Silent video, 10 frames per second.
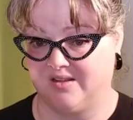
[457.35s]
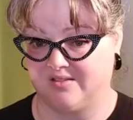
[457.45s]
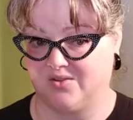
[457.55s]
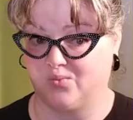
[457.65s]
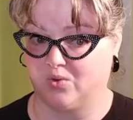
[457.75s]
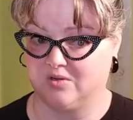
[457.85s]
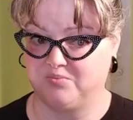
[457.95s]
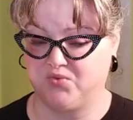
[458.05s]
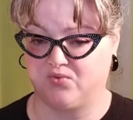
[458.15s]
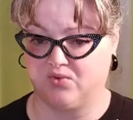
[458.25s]
The world
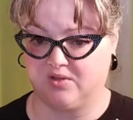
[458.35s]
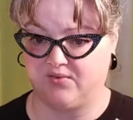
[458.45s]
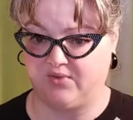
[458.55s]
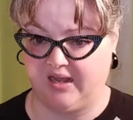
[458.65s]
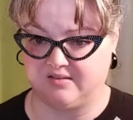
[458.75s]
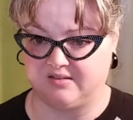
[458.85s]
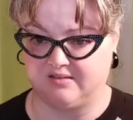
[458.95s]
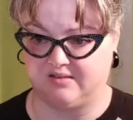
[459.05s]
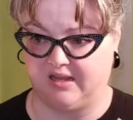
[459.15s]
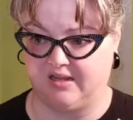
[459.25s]
moves really fast
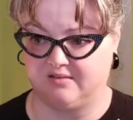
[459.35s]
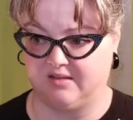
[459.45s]
these days,